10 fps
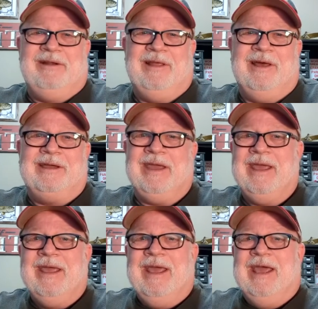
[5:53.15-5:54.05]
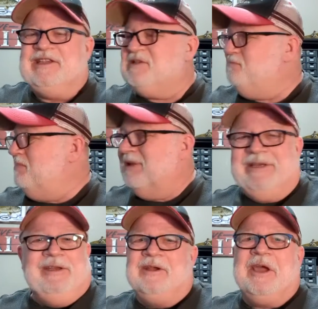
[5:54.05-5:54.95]
luck at
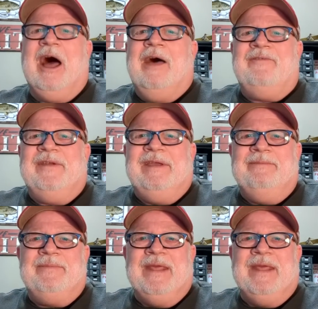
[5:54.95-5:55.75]
spilling your coffee,